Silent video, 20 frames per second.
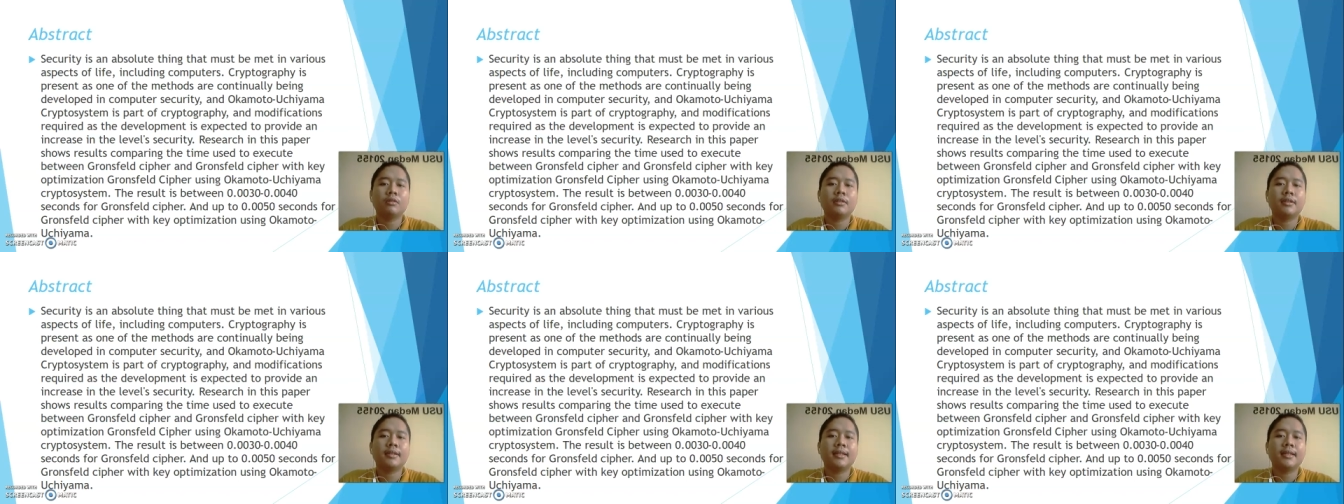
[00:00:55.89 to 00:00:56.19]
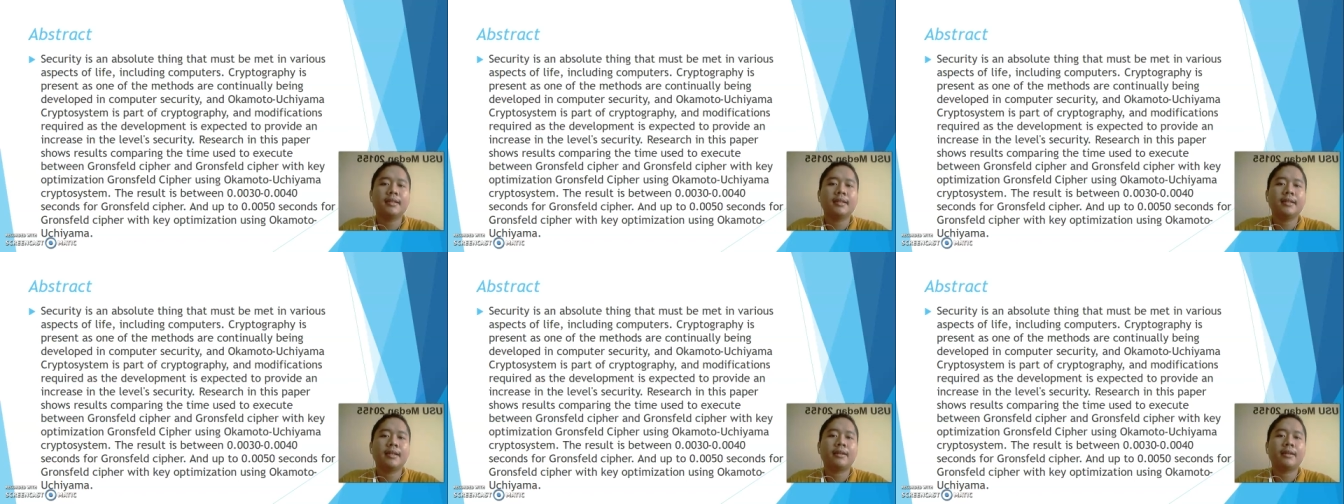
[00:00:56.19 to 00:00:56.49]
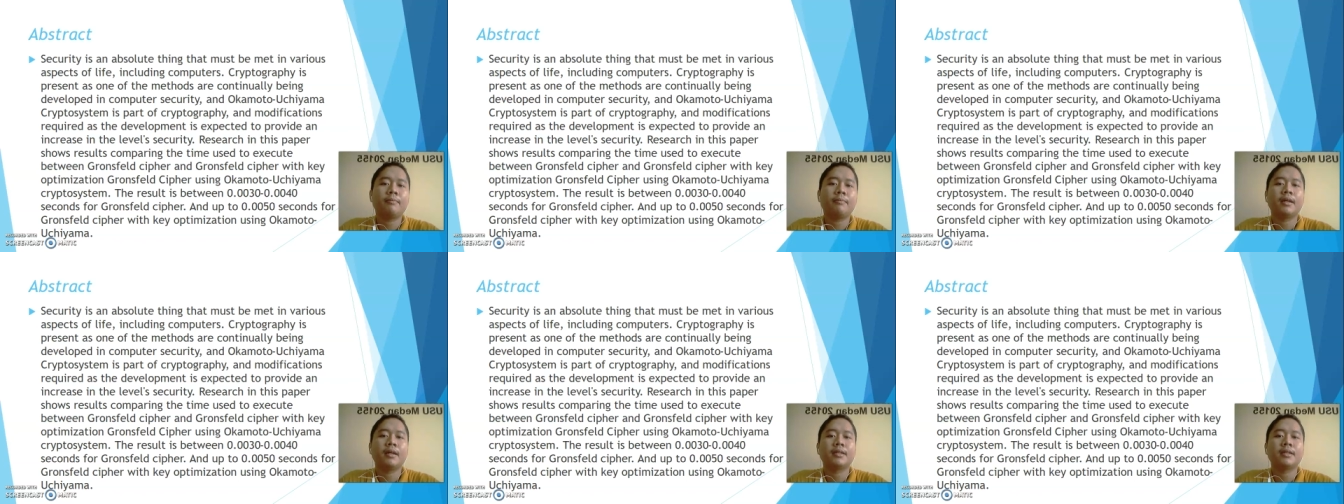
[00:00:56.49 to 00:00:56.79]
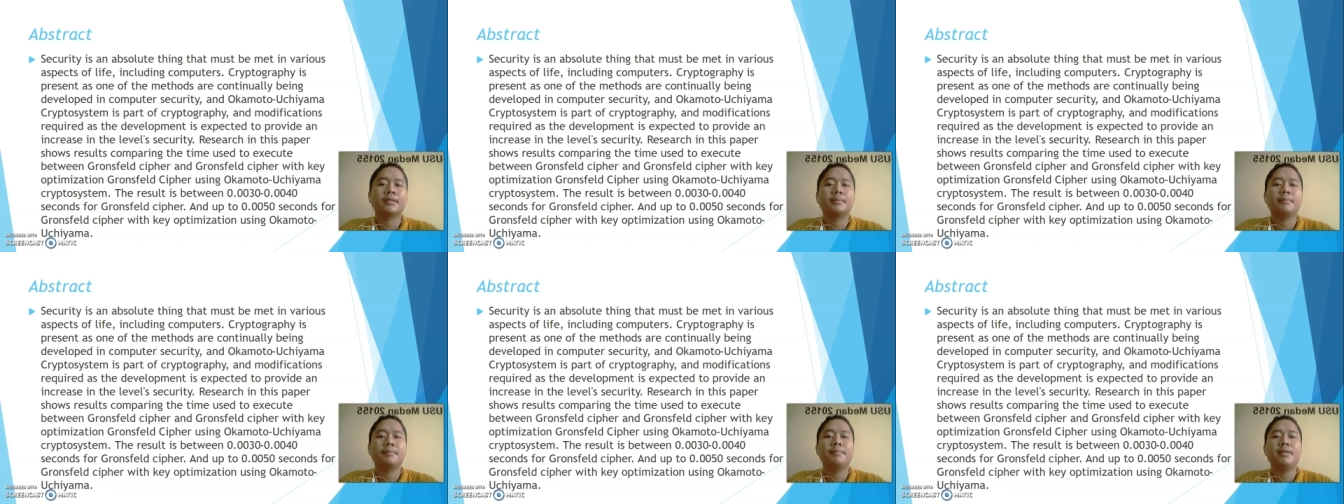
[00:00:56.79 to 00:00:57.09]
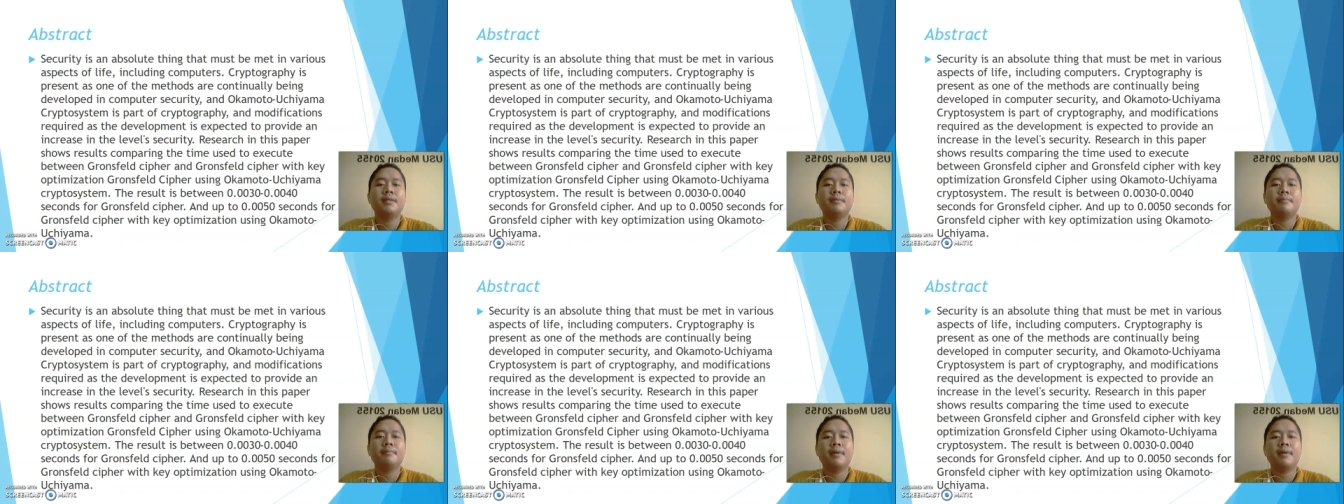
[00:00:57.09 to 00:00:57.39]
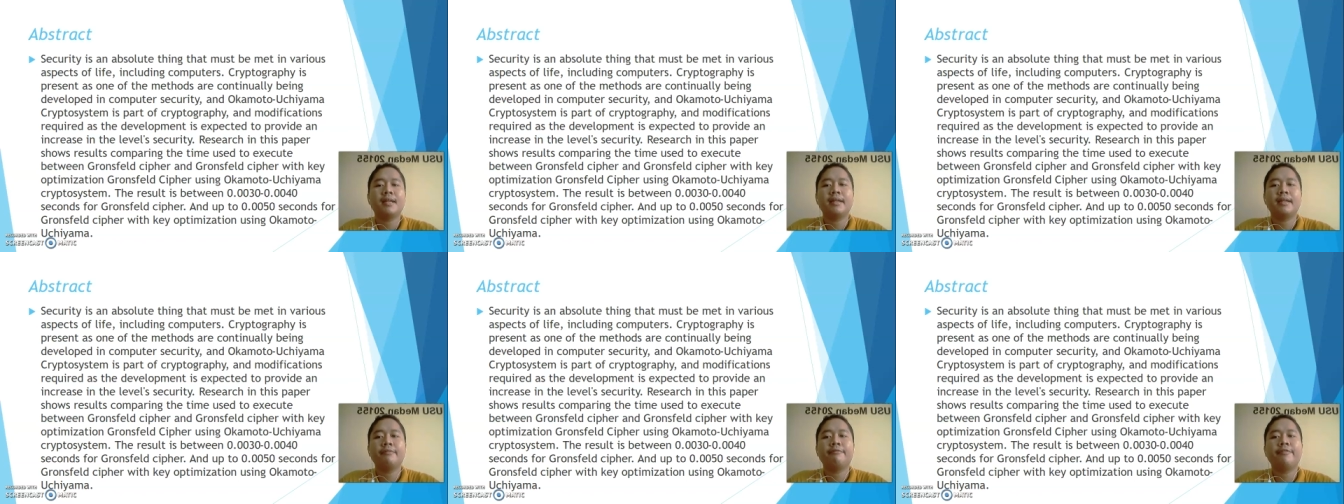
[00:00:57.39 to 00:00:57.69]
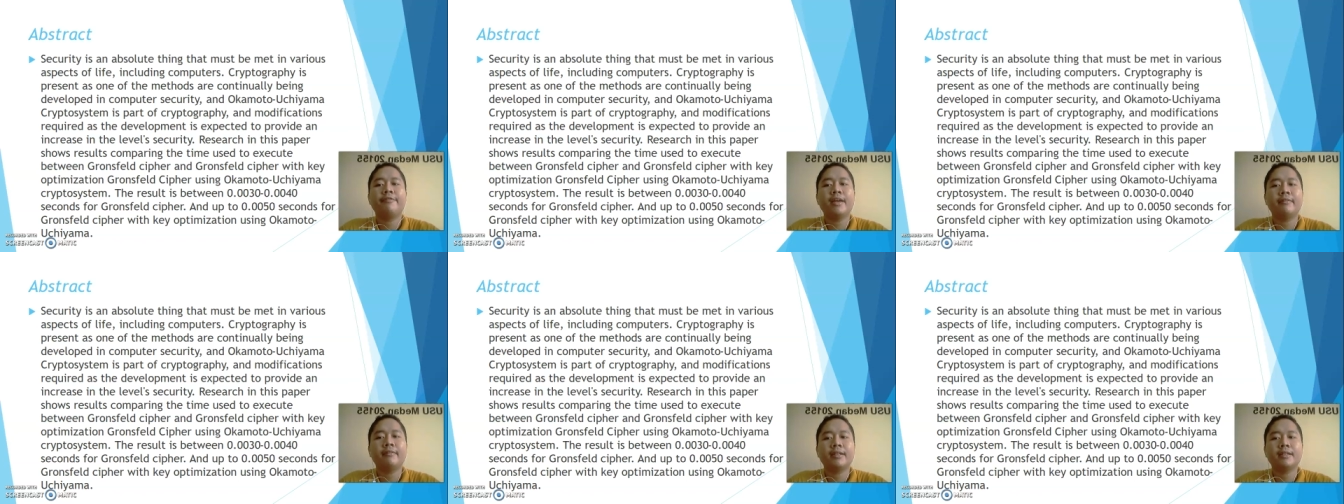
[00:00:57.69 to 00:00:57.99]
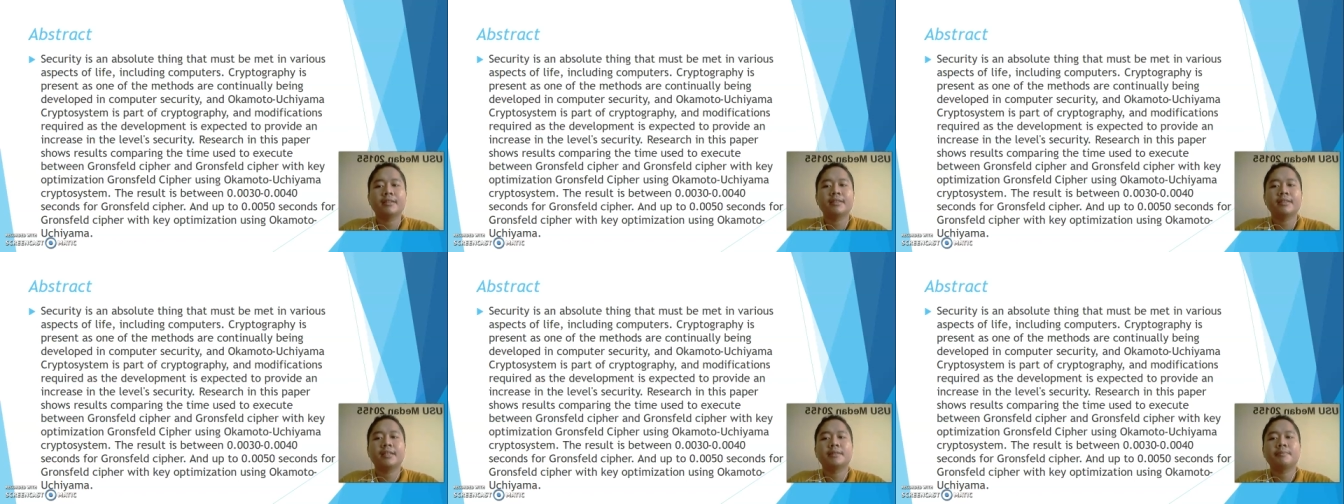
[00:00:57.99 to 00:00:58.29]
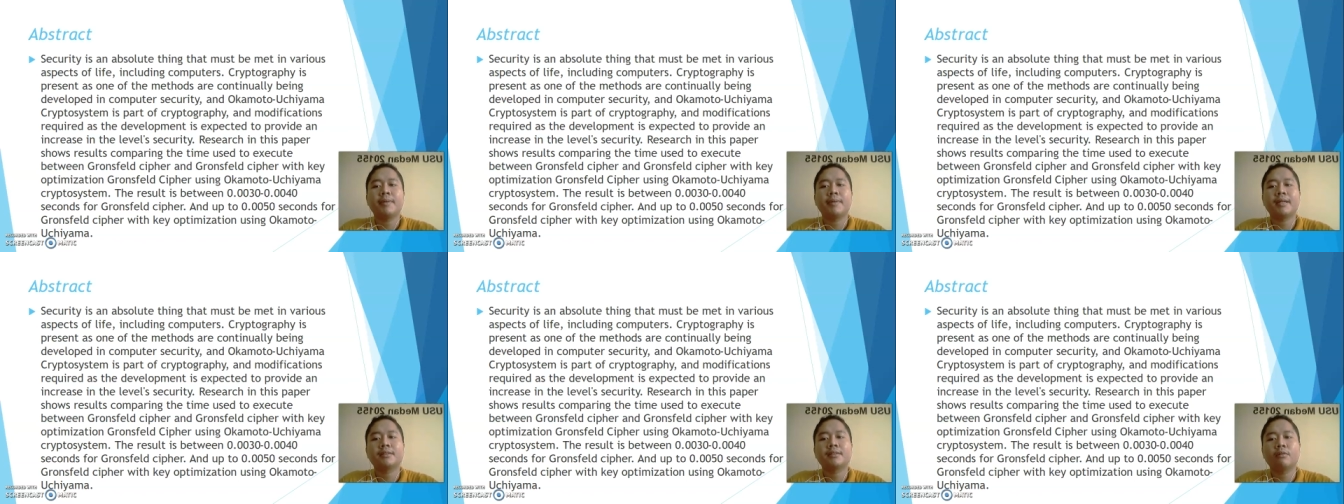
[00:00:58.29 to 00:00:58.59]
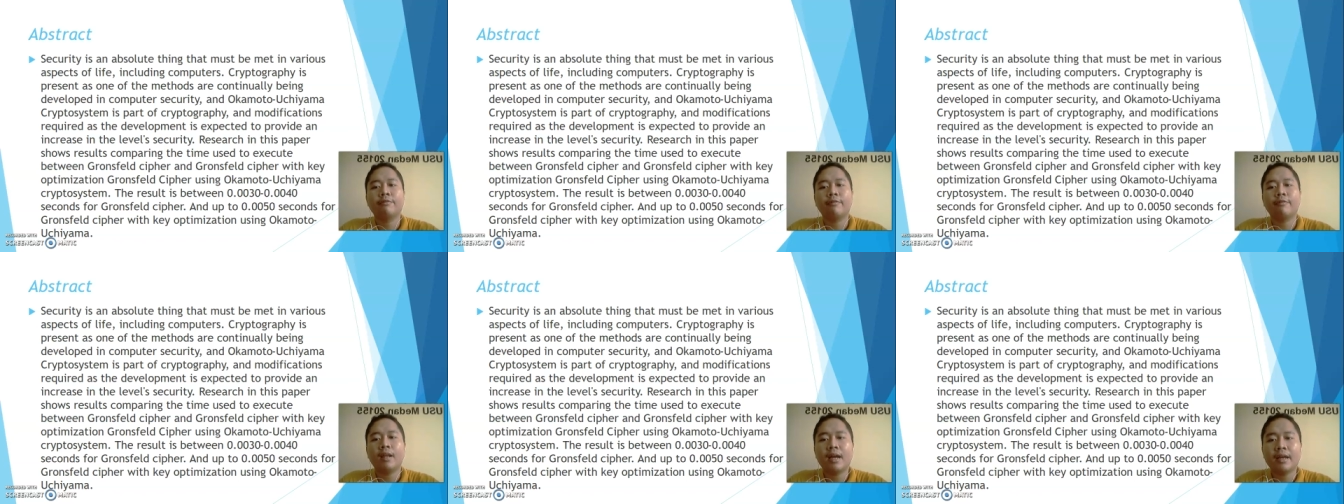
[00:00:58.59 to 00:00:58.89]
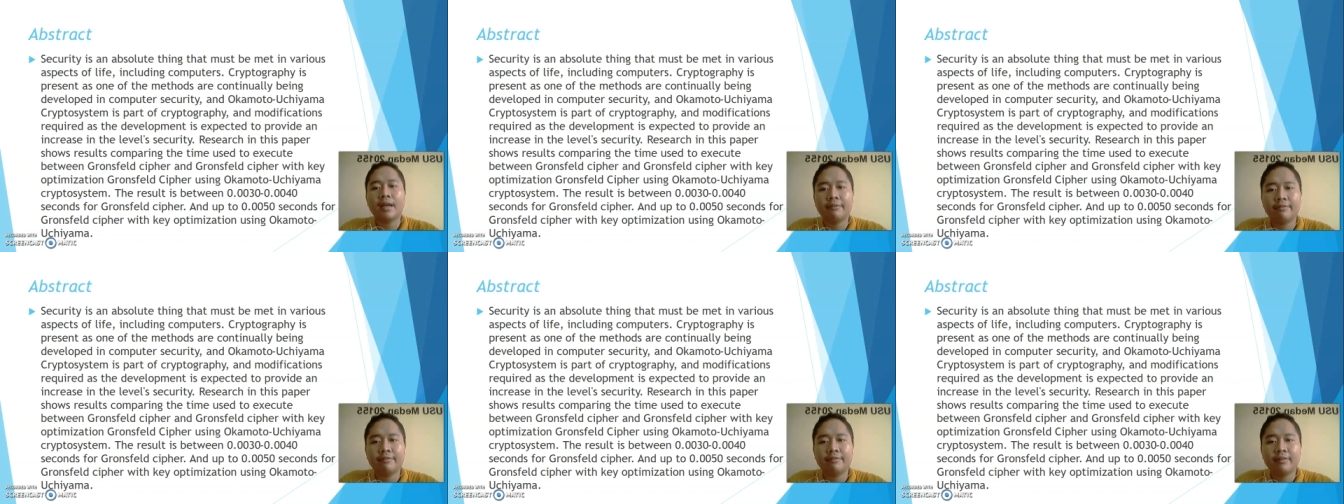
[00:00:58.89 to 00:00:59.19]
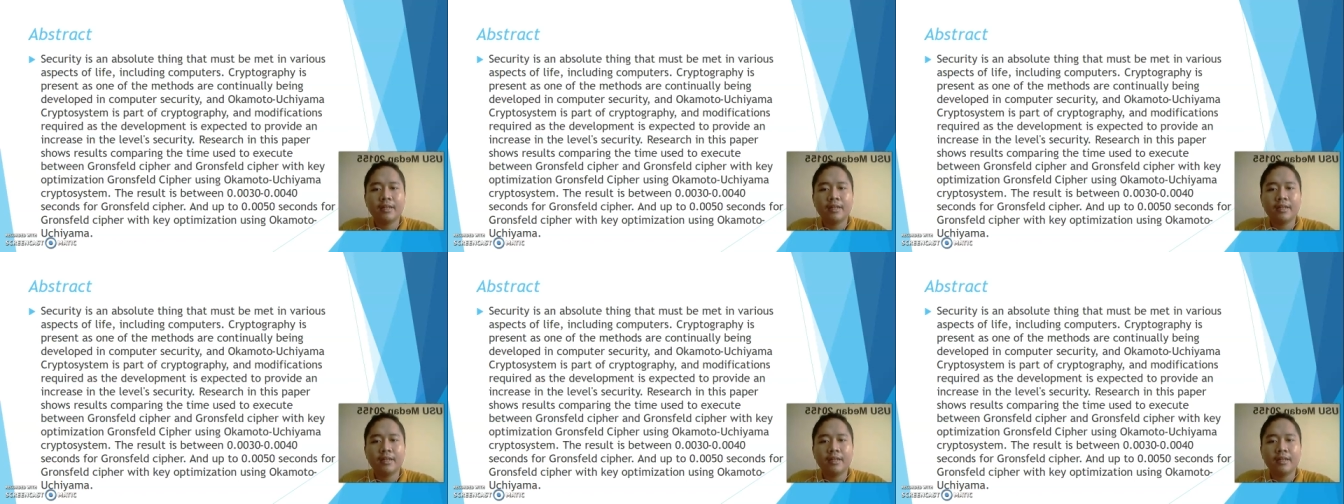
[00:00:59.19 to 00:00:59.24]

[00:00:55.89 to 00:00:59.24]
thing that must be met in various aspects of life,